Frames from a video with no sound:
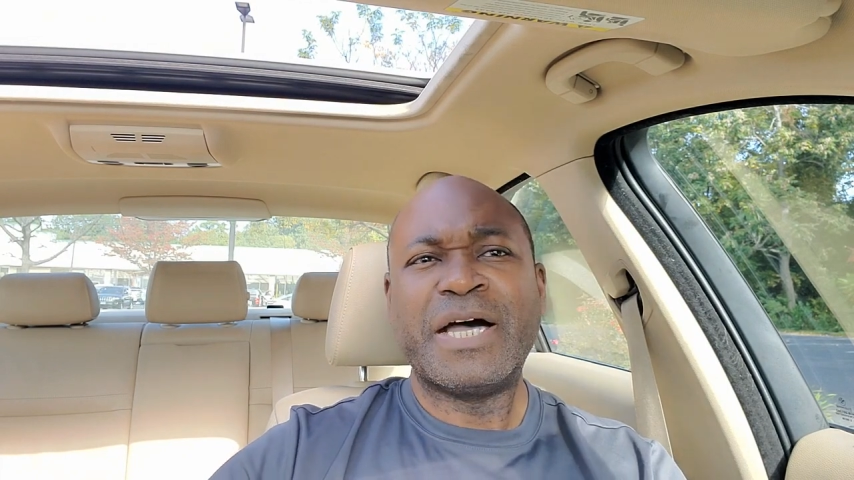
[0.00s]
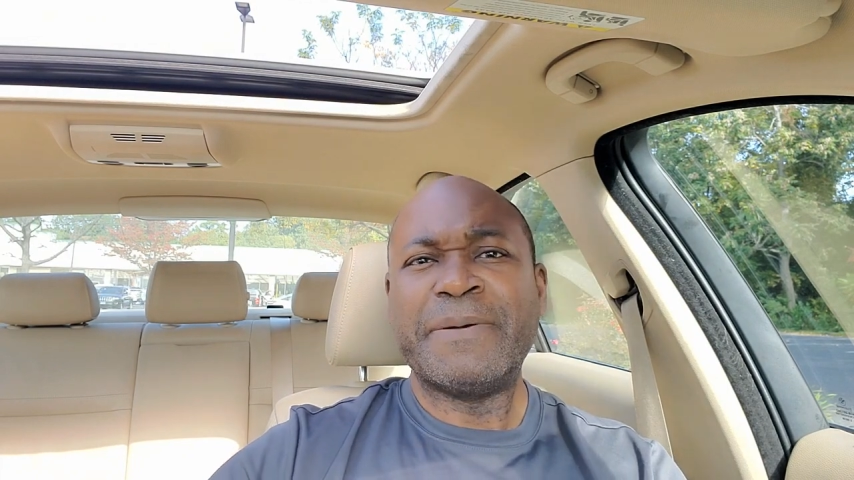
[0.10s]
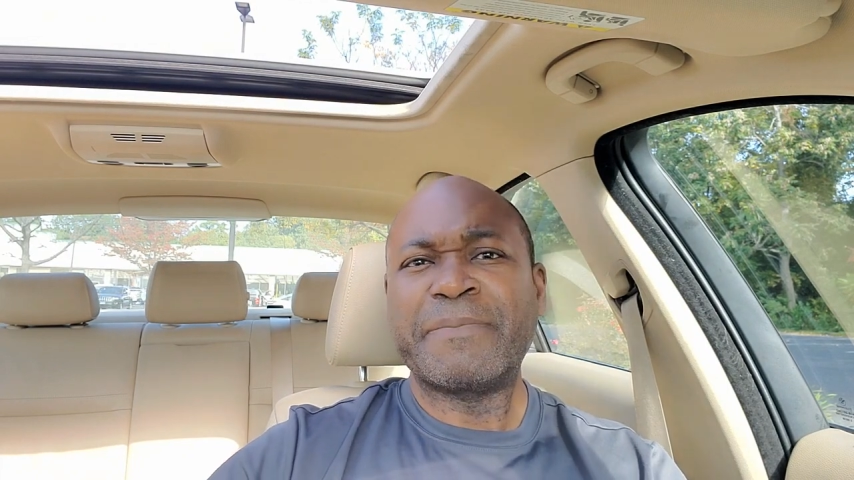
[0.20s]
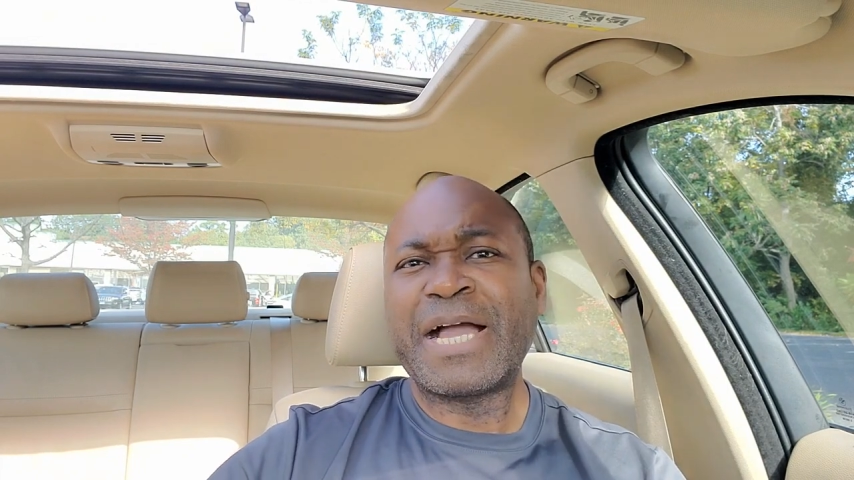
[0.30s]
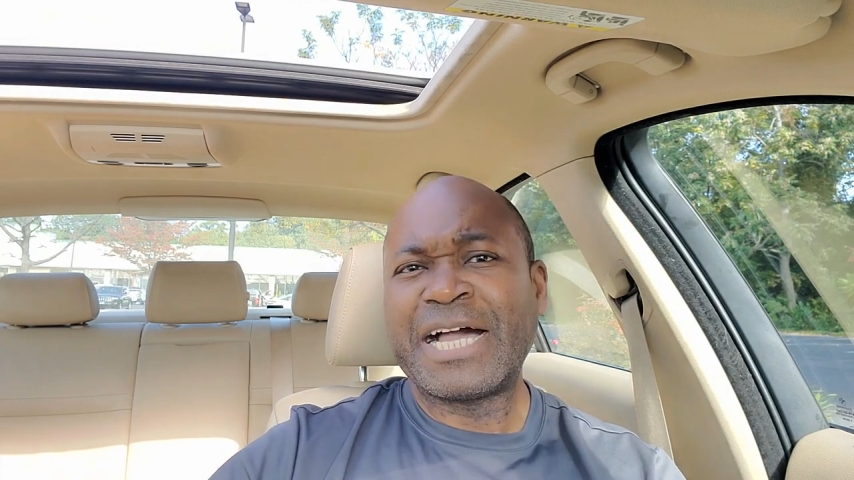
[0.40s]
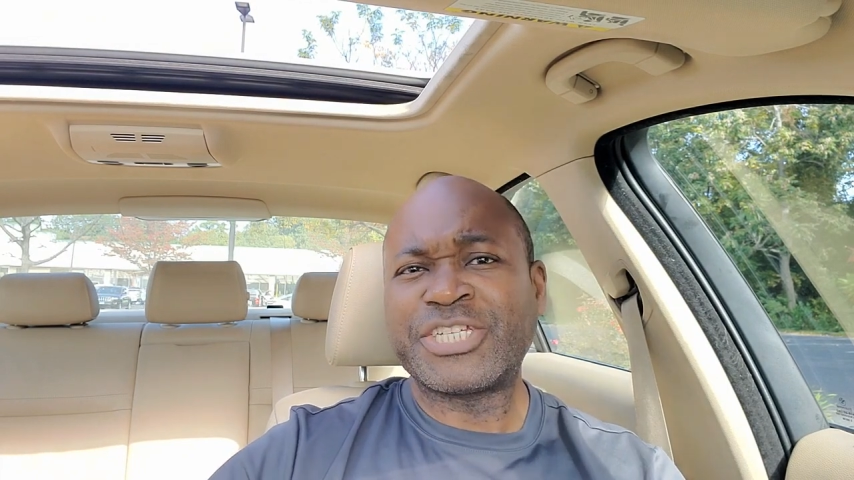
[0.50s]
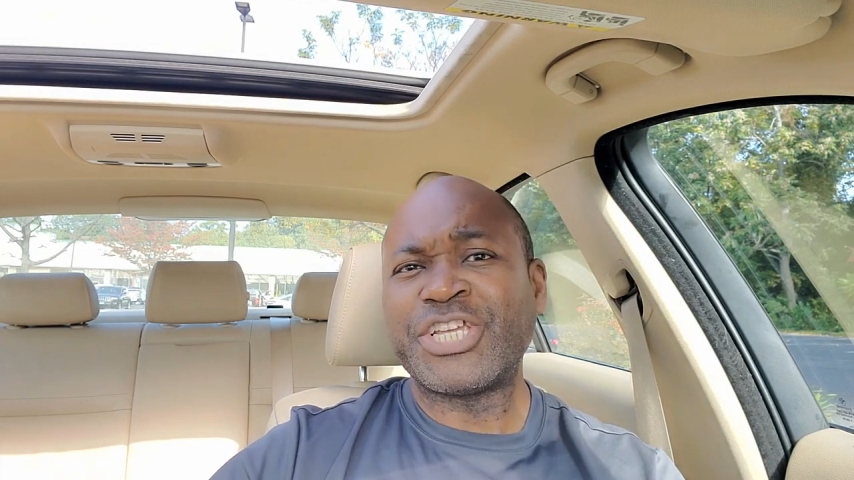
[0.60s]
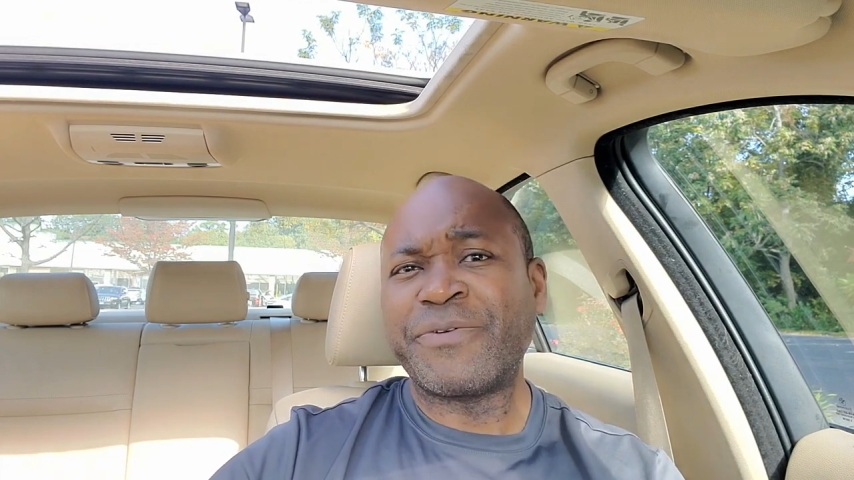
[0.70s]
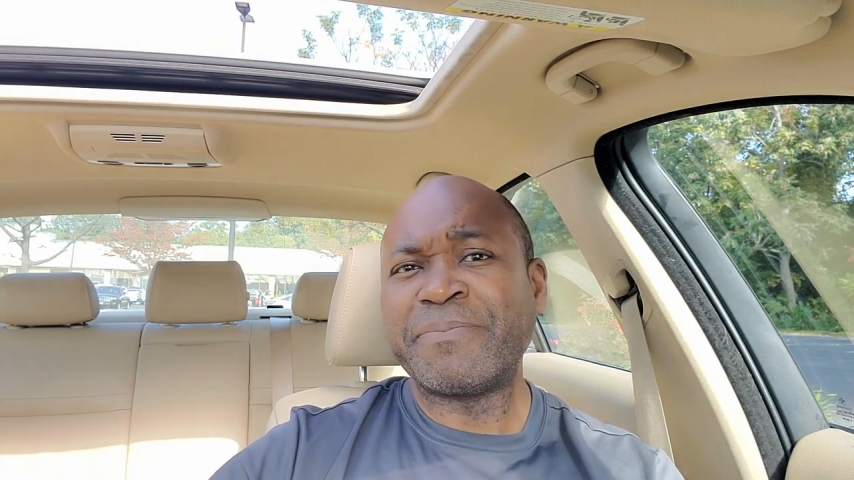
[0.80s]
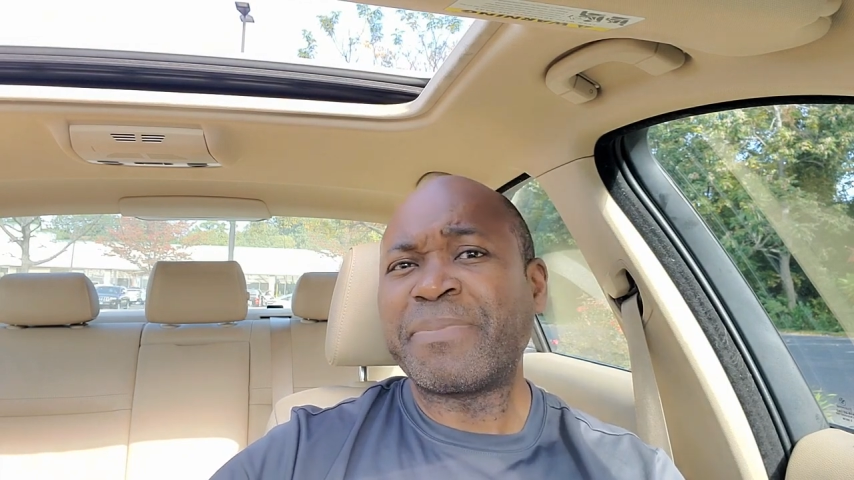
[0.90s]
car
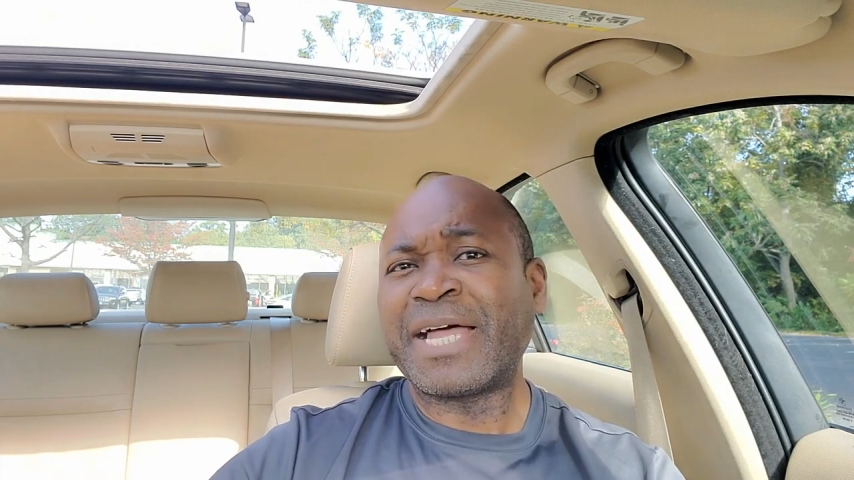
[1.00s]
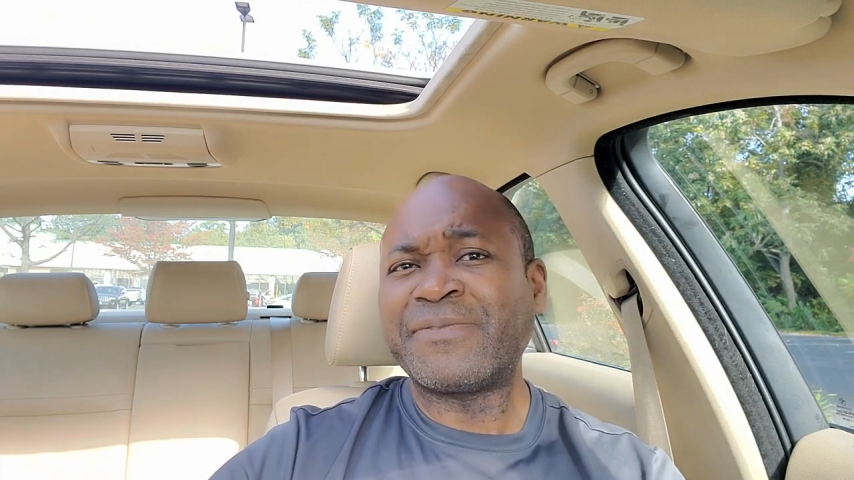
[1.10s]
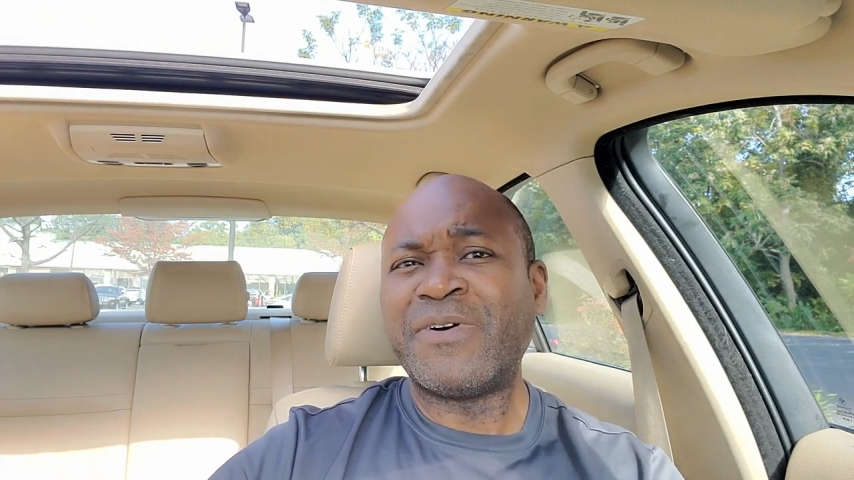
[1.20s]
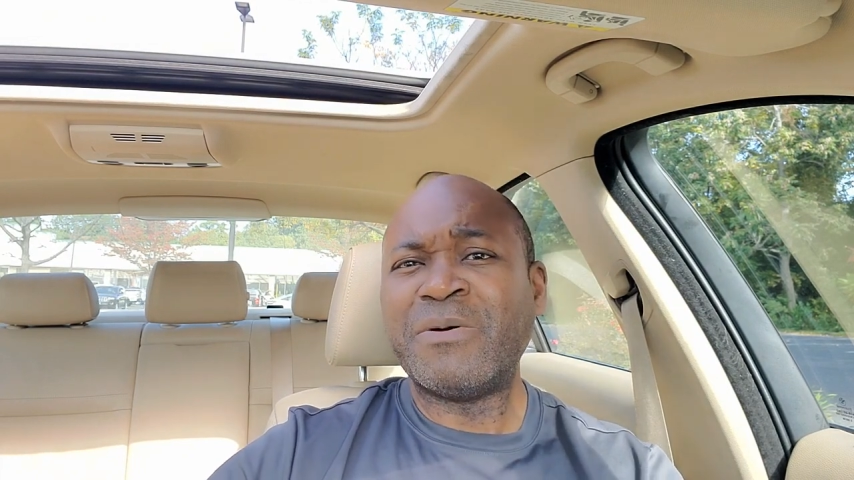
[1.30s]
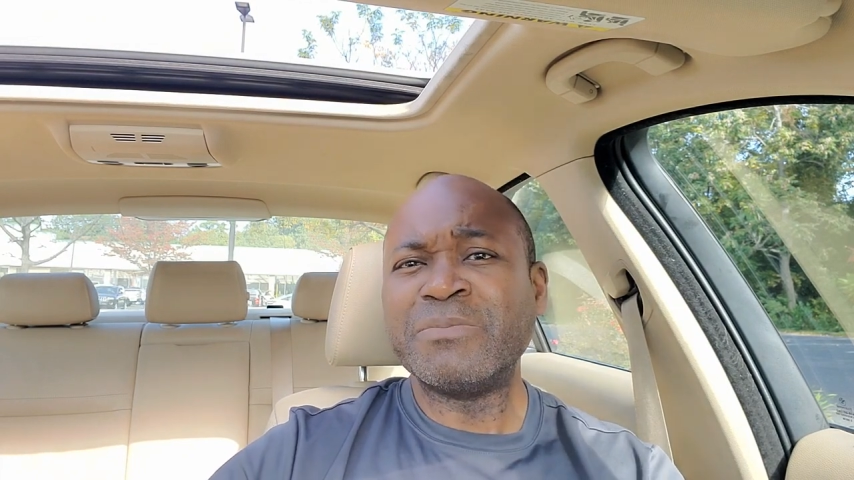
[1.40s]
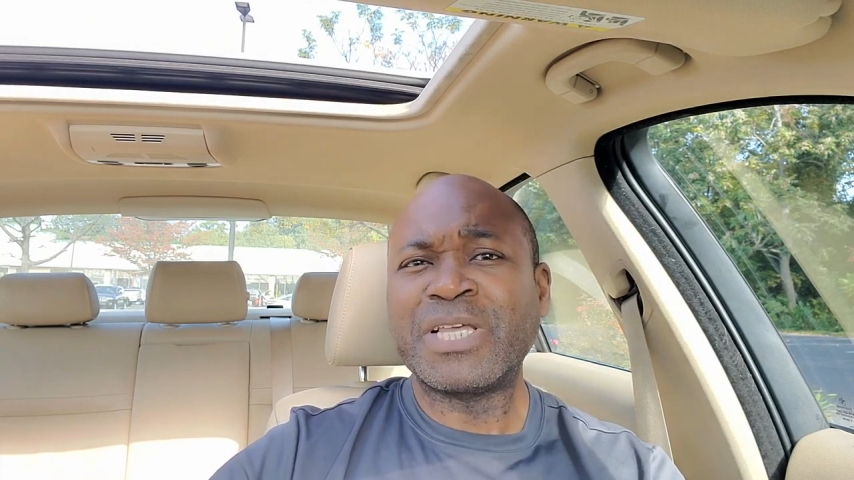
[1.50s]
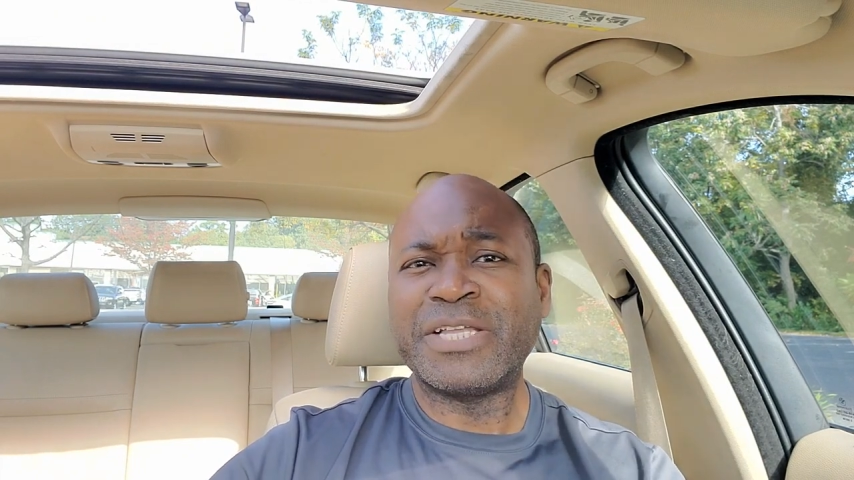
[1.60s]
sharing platforms,